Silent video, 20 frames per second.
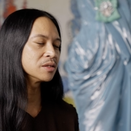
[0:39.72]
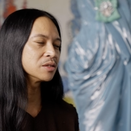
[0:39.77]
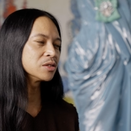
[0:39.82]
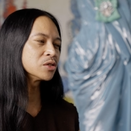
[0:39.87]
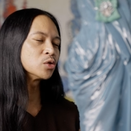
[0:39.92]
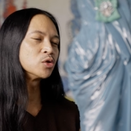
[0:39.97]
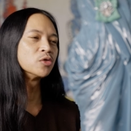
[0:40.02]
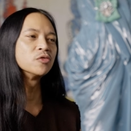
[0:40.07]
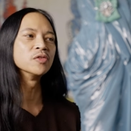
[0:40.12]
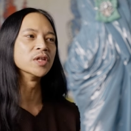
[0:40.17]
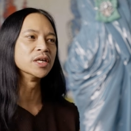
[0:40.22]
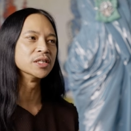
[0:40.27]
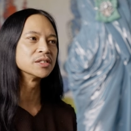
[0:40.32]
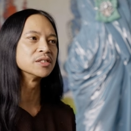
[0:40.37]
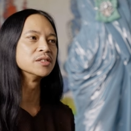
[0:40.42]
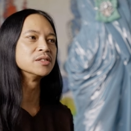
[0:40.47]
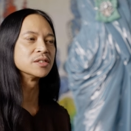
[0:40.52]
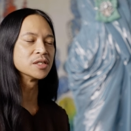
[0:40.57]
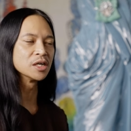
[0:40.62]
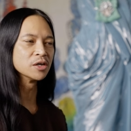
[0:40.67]
sort of lends
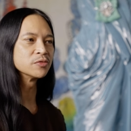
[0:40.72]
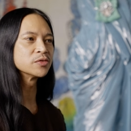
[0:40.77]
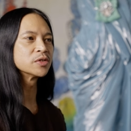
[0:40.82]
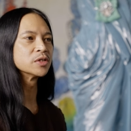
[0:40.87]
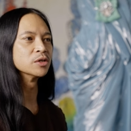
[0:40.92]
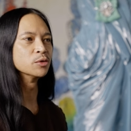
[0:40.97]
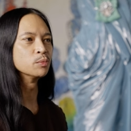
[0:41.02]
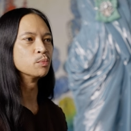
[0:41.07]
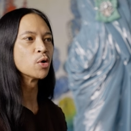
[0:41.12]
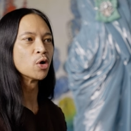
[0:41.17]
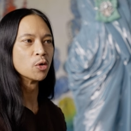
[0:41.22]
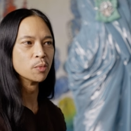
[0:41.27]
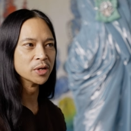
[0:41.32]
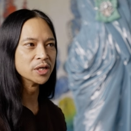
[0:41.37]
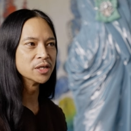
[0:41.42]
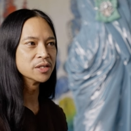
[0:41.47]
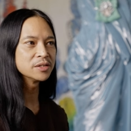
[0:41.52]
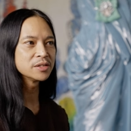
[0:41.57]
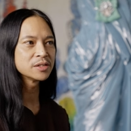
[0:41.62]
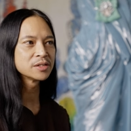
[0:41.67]
itself to
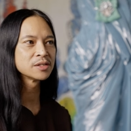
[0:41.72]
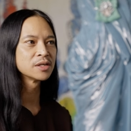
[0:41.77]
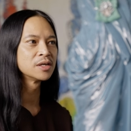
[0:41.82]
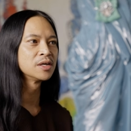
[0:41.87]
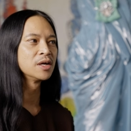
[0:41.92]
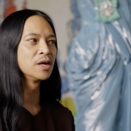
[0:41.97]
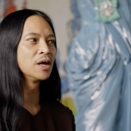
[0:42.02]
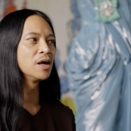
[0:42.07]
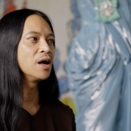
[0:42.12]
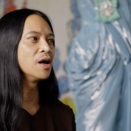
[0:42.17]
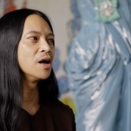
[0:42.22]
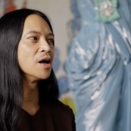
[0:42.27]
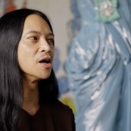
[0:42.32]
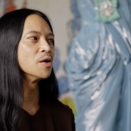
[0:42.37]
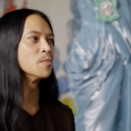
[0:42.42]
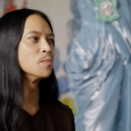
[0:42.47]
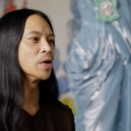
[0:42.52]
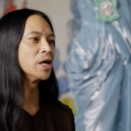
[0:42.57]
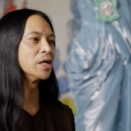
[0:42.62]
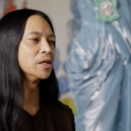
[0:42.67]
permanence
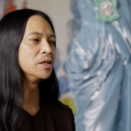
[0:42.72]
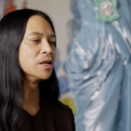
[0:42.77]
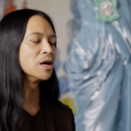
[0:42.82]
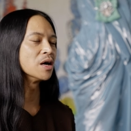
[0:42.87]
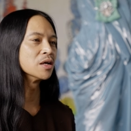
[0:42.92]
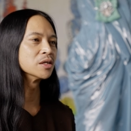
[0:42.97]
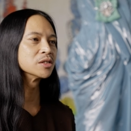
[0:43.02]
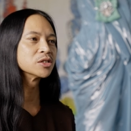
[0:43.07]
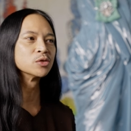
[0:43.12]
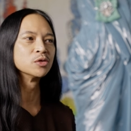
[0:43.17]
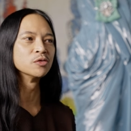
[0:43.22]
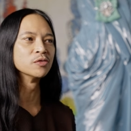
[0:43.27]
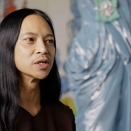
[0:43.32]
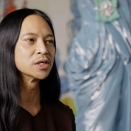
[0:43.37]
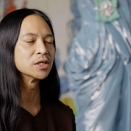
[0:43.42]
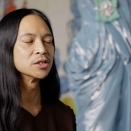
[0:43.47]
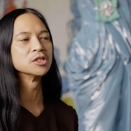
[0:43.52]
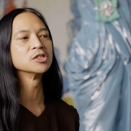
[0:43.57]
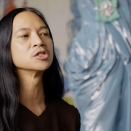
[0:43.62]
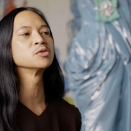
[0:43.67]
um, and not sort of like
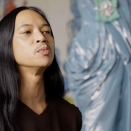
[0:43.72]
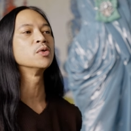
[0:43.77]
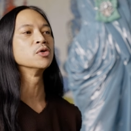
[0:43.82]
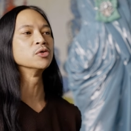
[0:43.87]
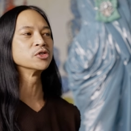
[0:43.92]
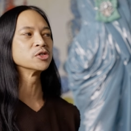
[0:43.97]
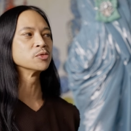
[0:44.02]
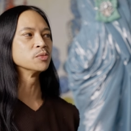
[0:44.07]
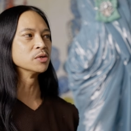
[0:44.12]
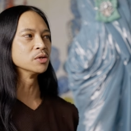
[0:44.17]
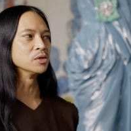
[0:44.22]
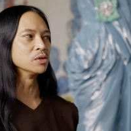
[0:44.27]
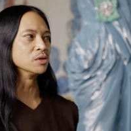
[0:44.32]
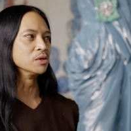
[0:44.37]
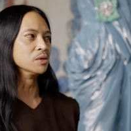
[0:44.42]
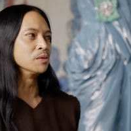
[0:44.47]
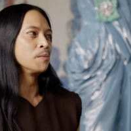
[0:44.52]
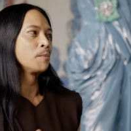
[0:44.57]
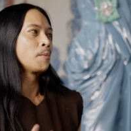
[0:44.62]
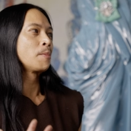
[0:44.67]
a
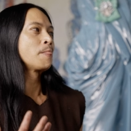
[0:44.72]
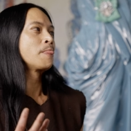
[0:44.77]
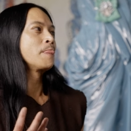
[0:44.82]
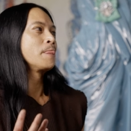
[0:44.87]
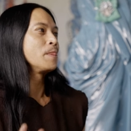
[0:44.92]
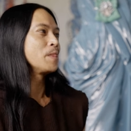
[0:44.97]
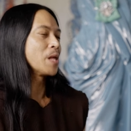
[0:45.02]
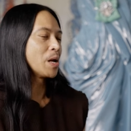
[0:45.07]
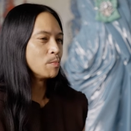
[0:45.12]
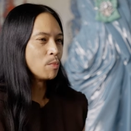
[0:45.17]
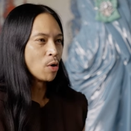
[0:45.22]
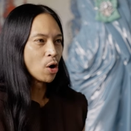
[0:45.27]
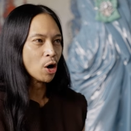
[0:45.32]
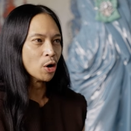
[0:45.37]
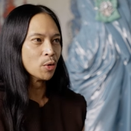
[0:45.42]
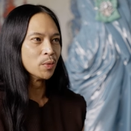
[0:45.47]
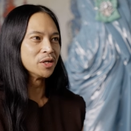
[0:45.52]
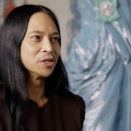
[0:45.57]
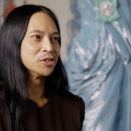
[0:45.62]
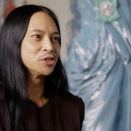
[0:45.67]
disposable, I'm
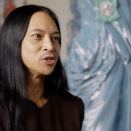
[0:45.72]
borrowing a